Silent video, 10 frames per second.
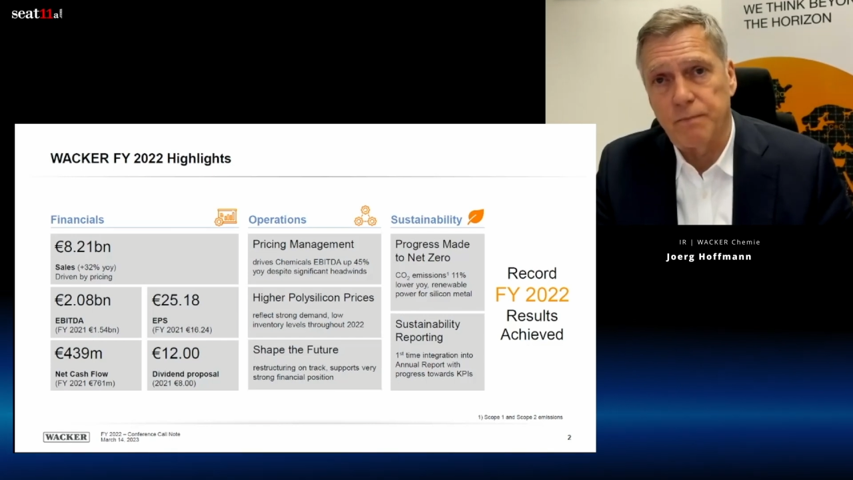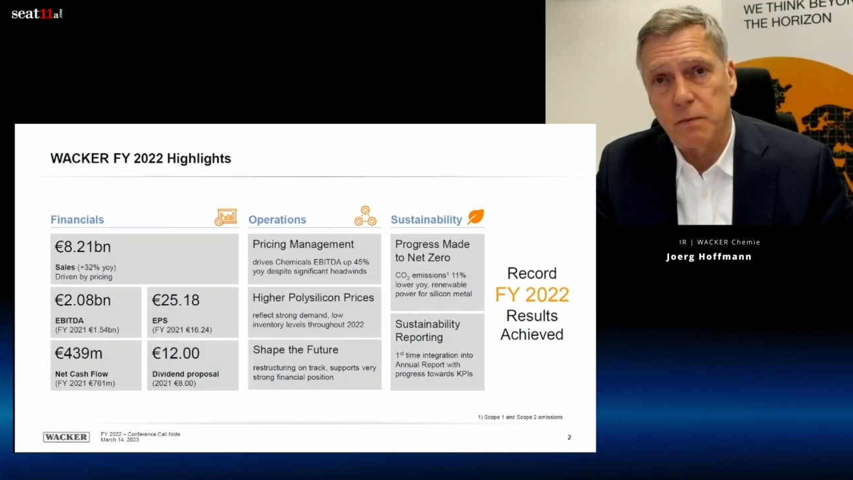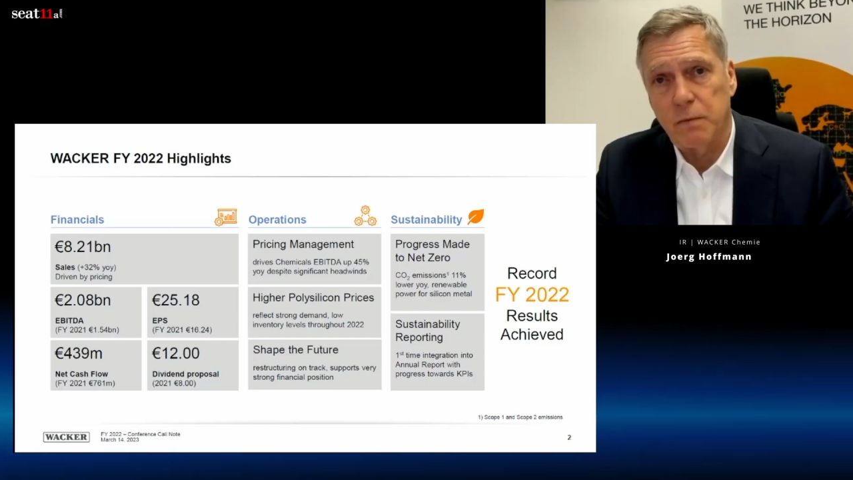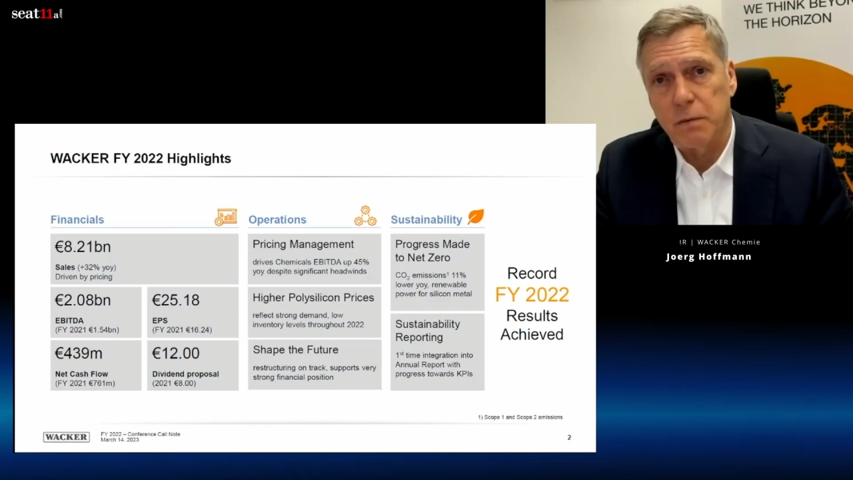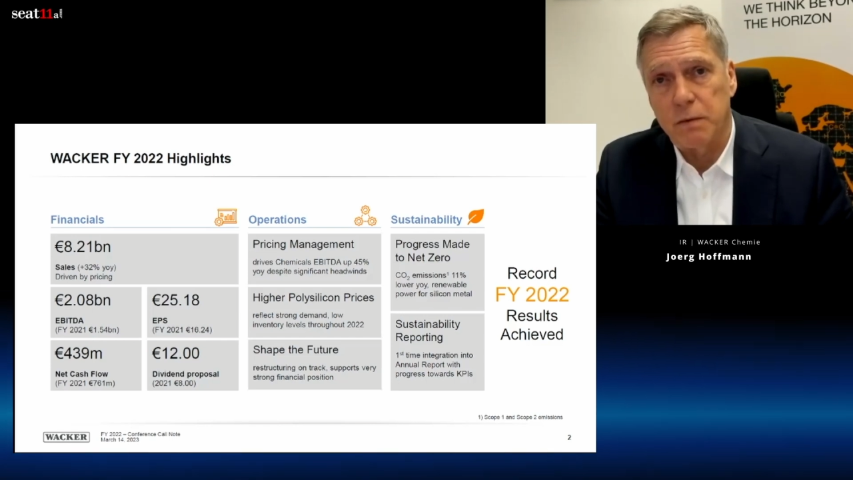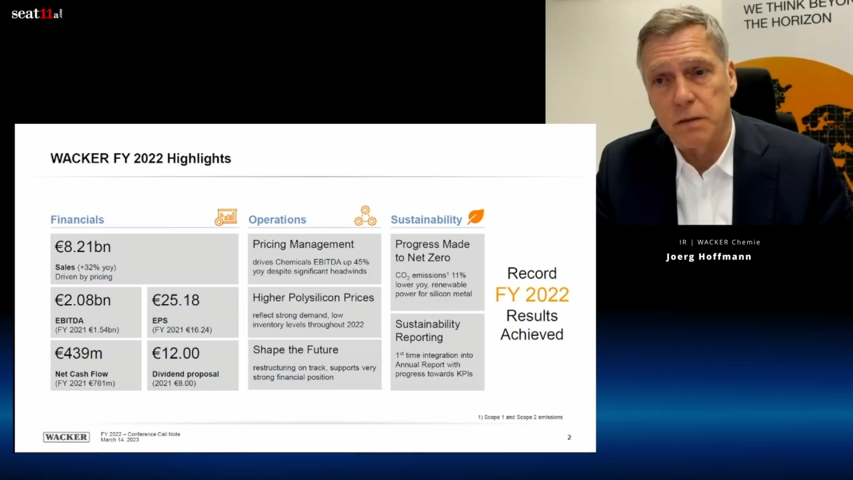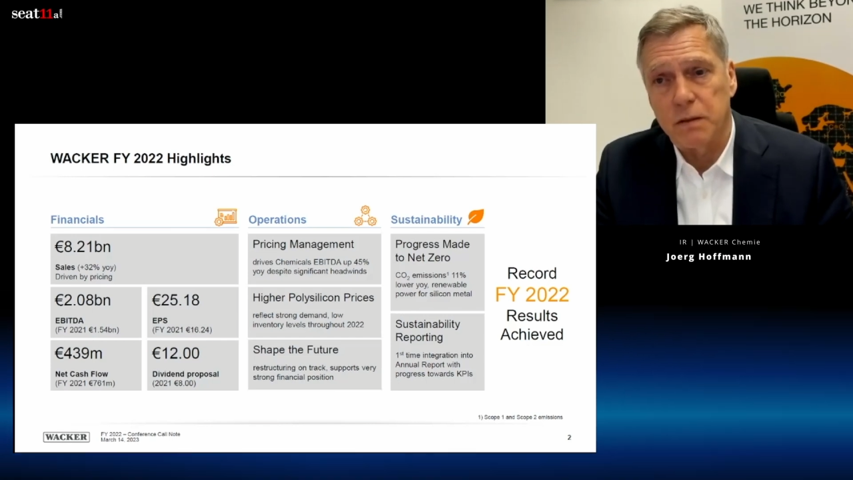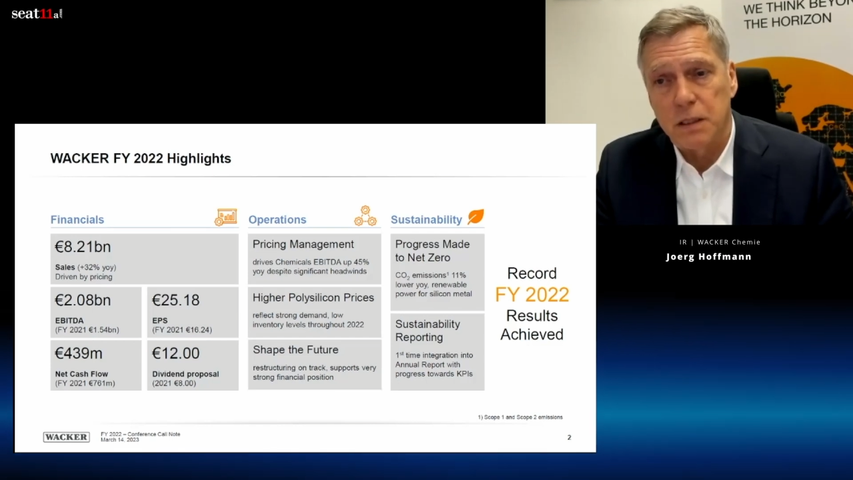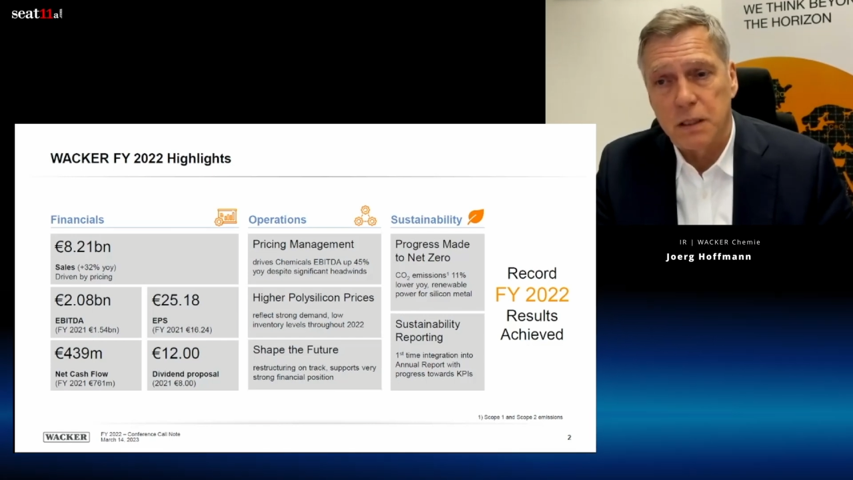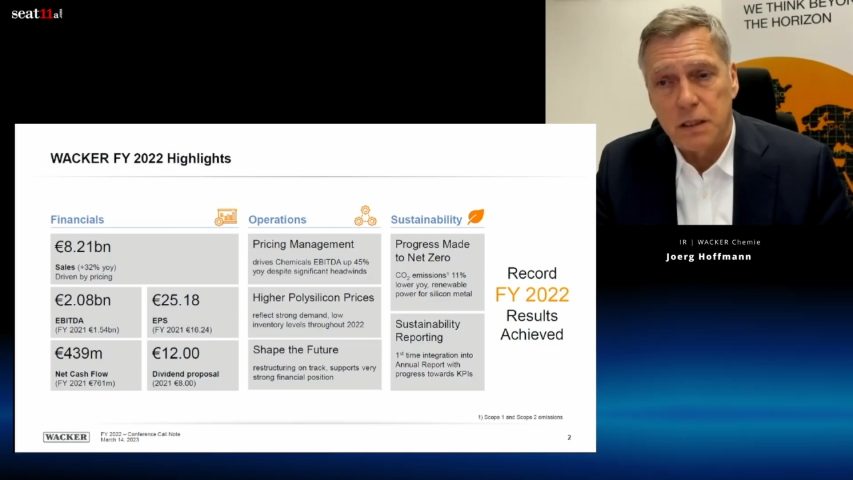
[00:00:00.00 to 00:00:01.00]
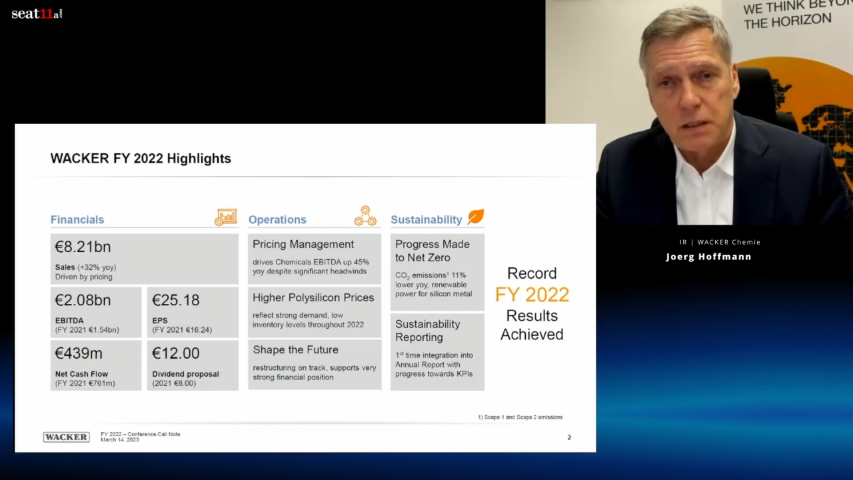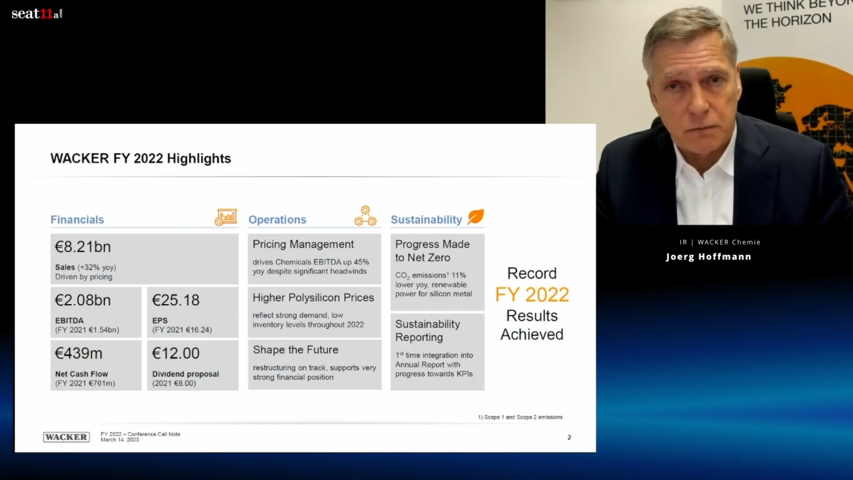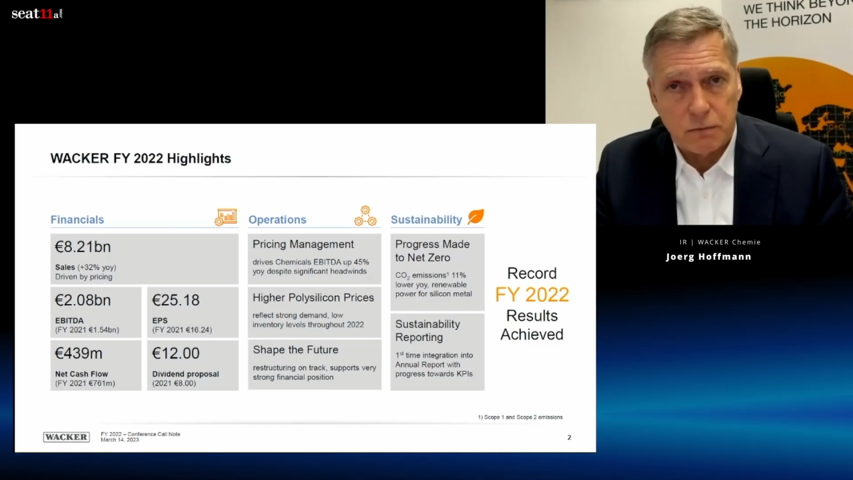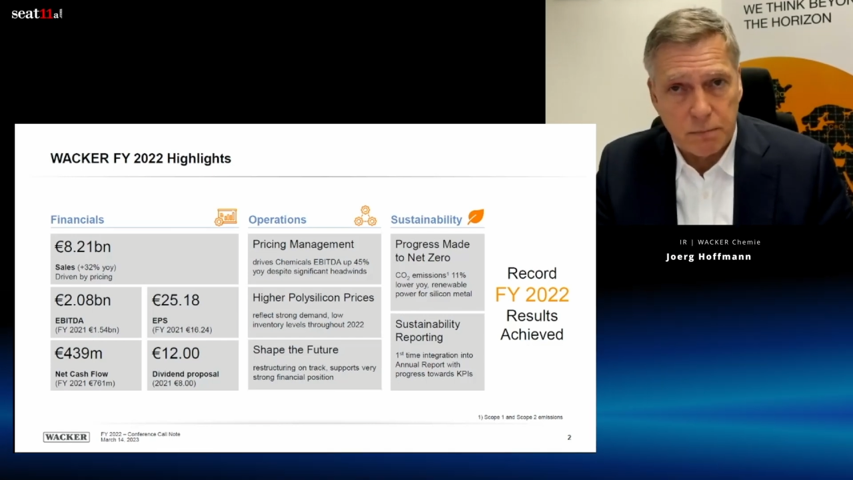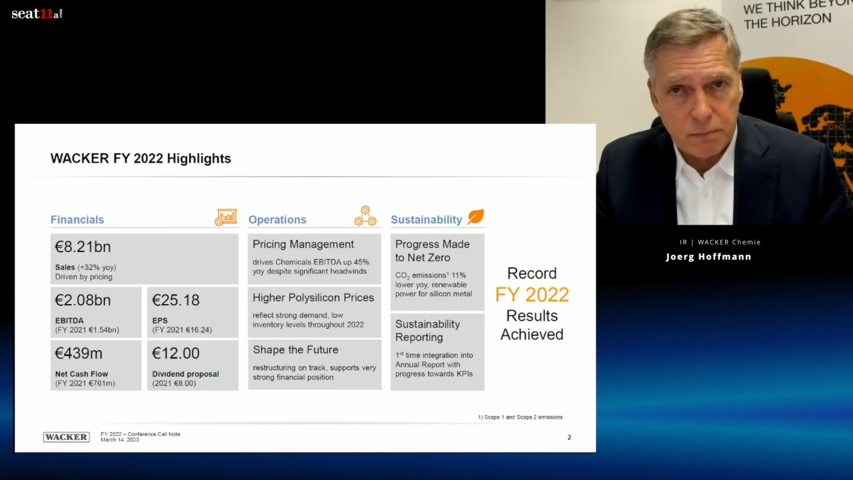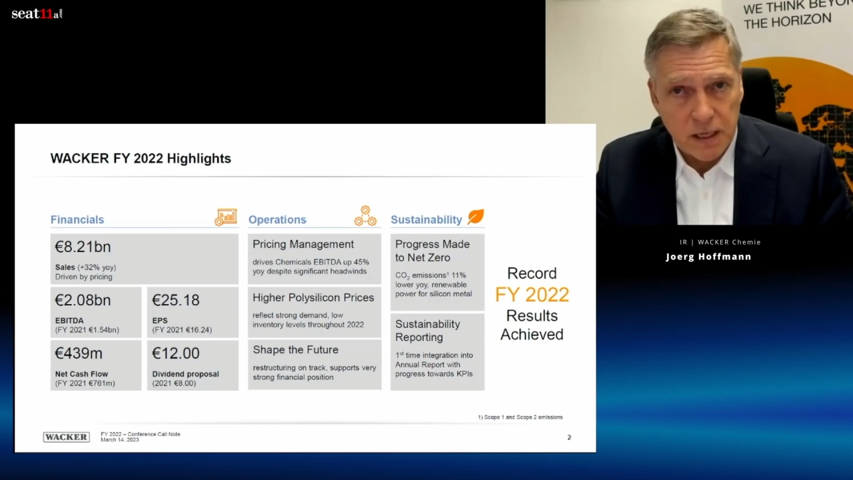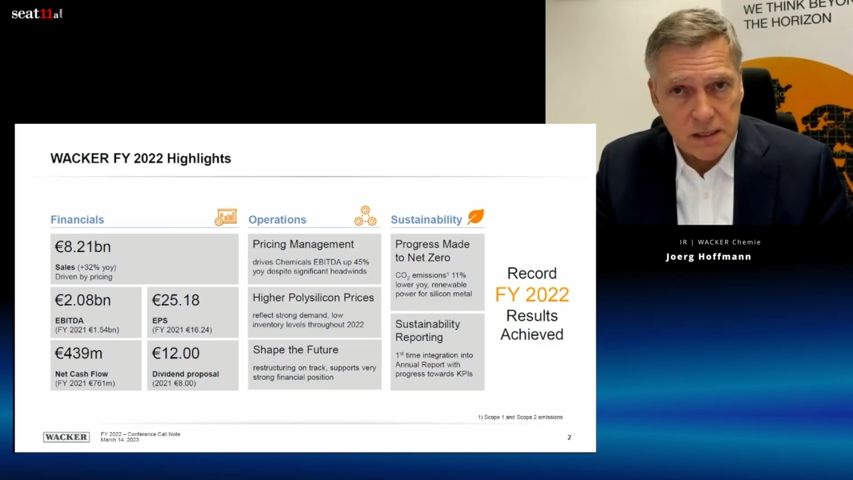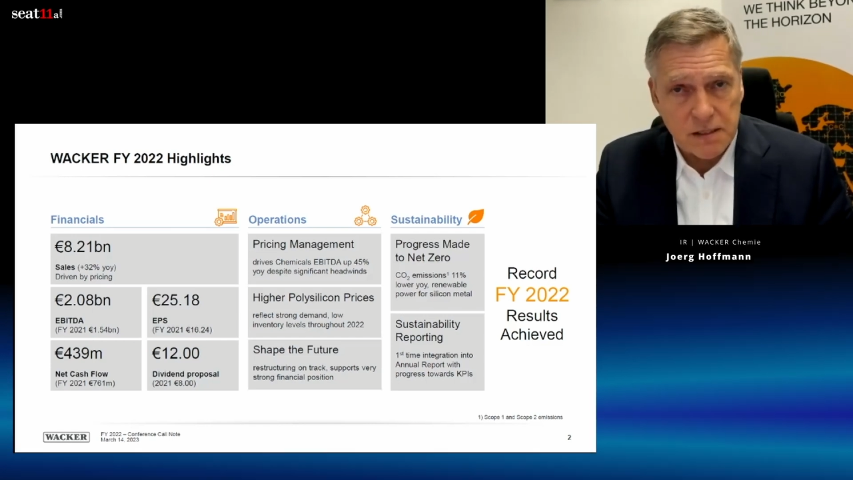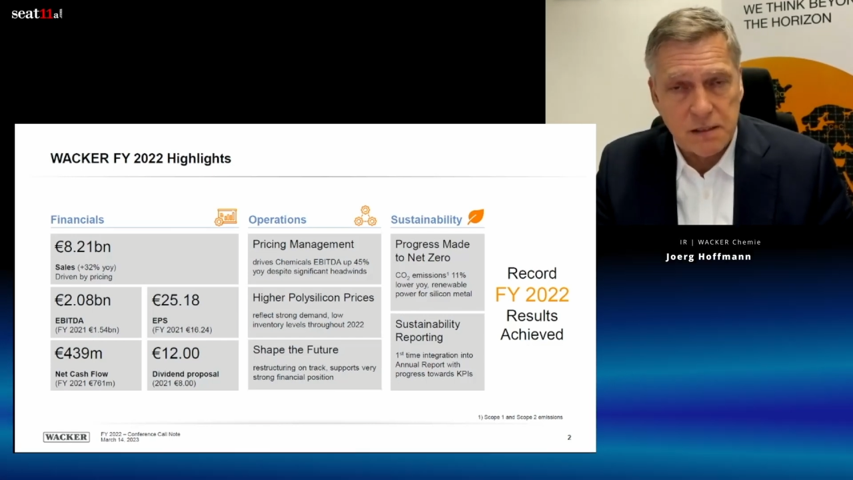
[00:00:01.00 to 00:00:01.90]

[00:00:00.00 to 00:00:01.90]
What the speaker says: We will replace